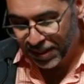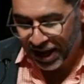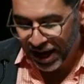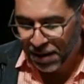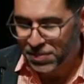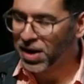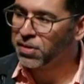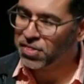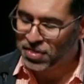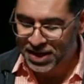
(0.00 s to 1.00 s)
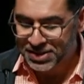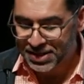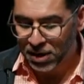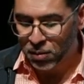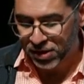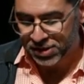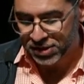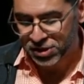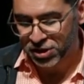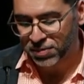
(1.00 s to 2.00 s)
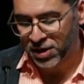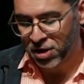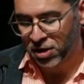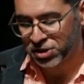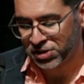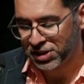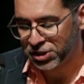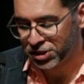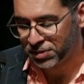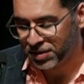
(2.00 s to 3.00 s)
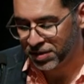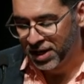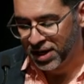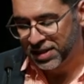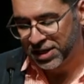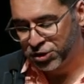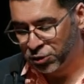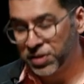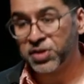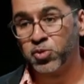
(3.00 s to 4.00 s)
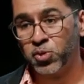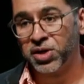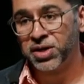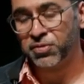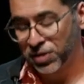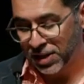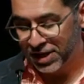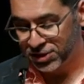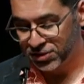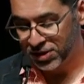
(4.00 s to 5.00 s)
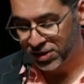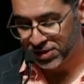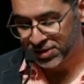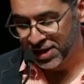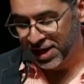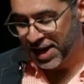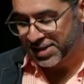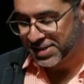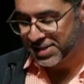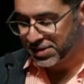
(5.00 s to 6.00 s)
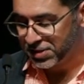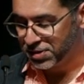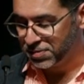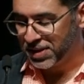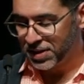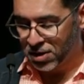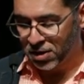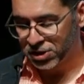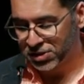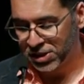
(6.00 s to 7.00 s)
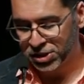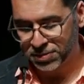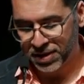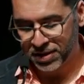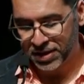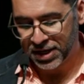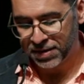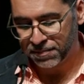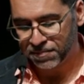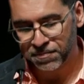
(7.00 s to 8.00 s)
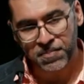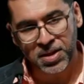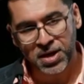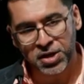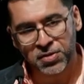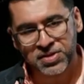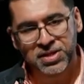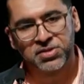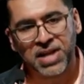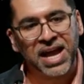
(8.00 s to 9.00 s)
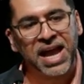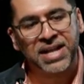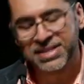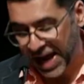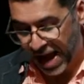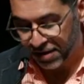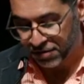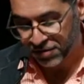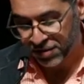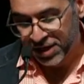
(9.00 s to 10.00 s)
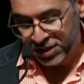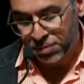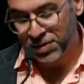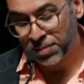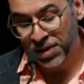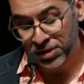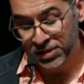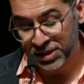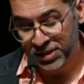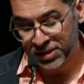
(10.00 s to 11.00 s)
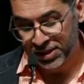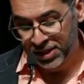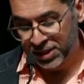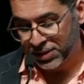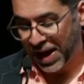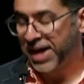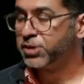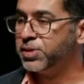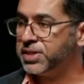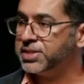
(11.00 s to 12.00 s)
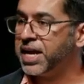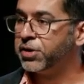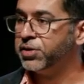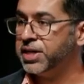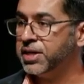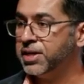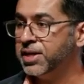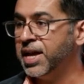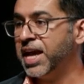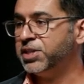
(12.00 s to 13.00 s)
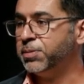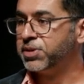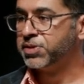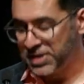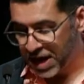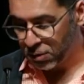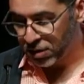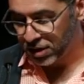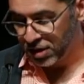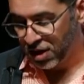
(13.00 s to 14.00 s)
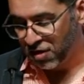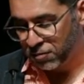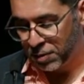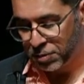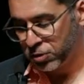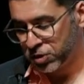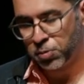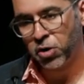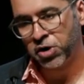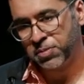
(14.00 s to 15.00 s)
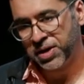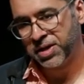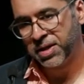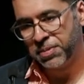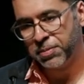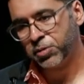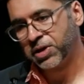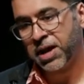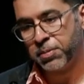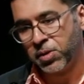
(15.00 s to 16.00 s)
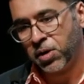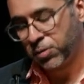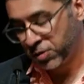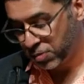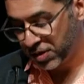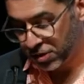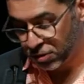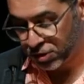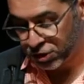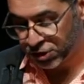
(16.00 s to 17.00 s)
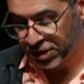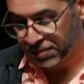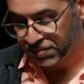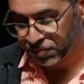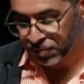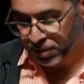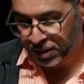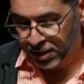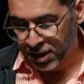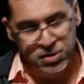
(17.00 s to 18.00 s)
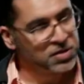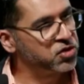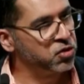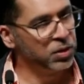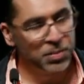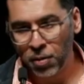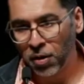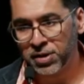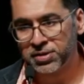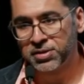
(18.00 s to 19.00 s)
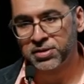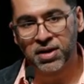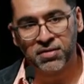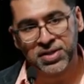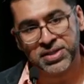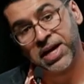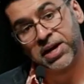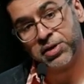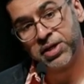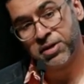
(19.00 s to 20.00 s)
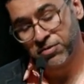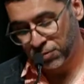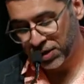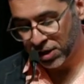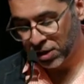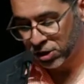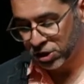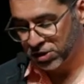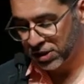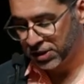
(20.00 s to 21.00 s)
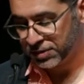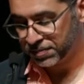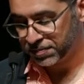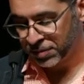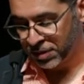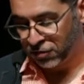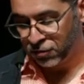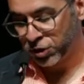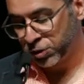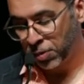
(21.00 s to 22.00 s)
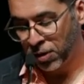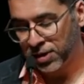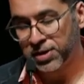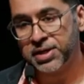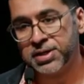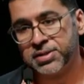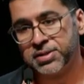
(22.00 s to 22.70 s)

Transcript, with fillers: Um, the other things that I wanted to touch on about conscious leadership, that doing this work for the last two years has instilled in me that conscious leadership, um, you know, the skills that I had to have to be a better leader, to act with integrity, and to build a network of people who supported me and people who came along with me through the journey. So there's three parts of integrity for being a conscious leader. The first part is